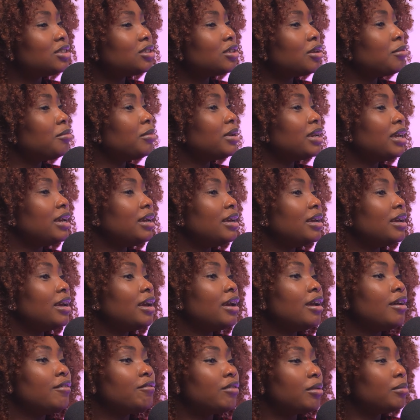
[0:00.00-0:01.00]
Somebody
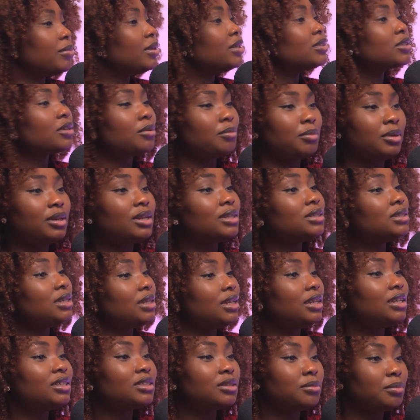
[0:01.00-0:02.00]
from this
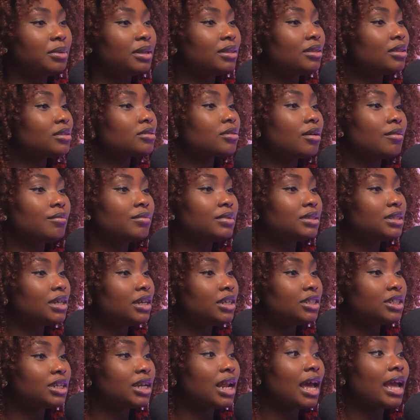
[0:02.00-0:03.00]
community needs to be in this
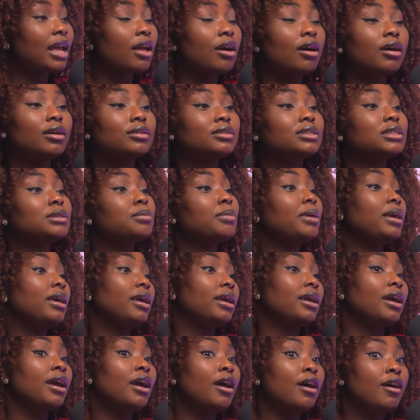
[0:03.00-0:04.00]
conversation. I can't yeah.
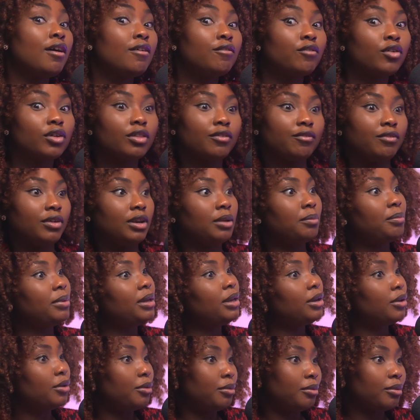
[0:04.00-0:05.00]
speak for the
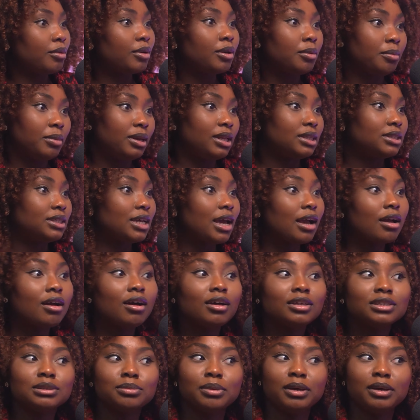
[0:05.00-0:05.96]
Filipino community. I can't yeah.